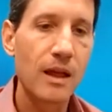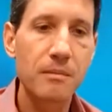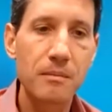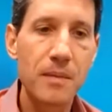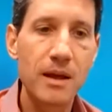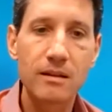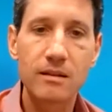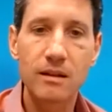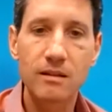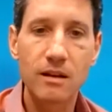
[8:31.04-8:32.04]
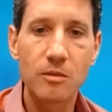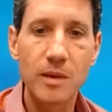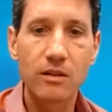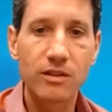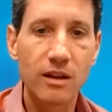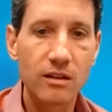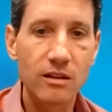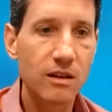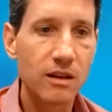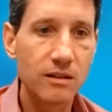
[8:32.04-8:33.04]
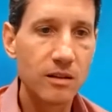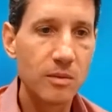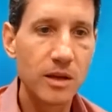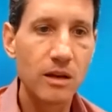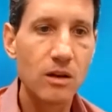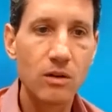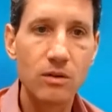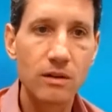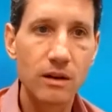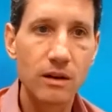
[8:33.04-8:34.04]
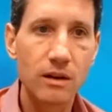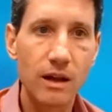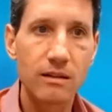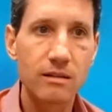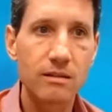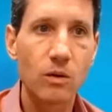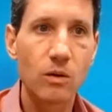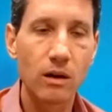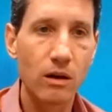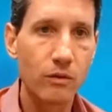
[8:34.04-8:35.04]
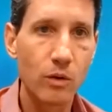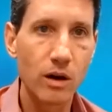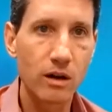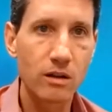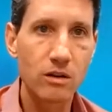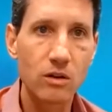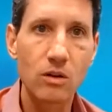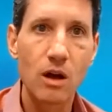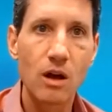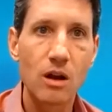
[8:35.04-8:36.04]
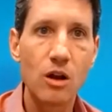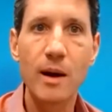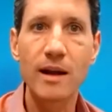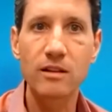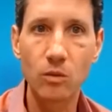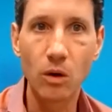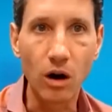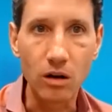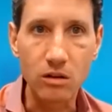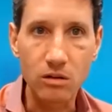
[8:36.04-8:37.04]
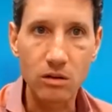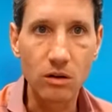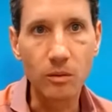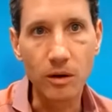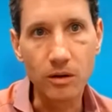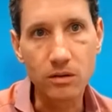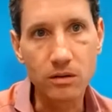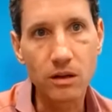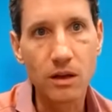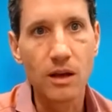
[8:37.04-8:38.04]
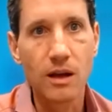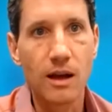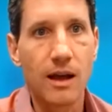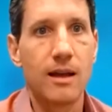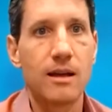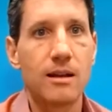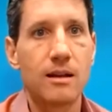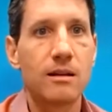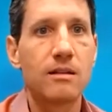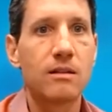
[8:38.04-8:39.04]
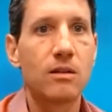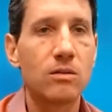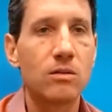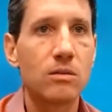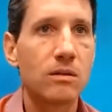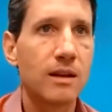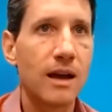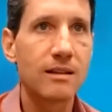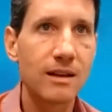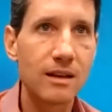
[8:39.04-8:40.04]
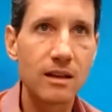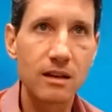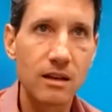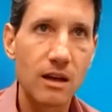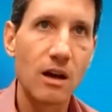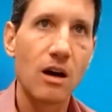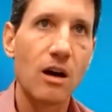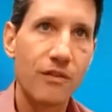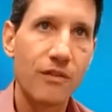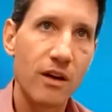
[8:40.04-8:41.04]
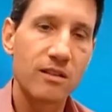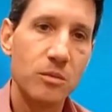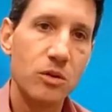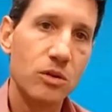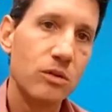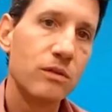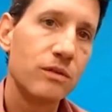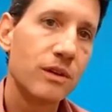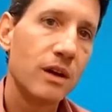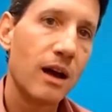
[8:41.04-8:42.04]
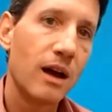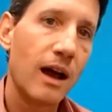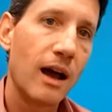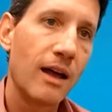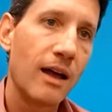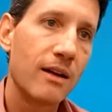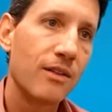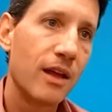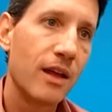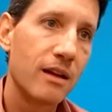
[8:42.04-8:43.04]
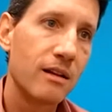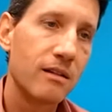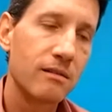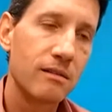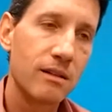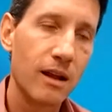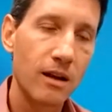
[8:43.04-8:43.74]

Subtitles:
makes a certain amount of sense. The ECB knows that it has quite a lot of work to do, no matter what, almost. And so getting in a first move, and then,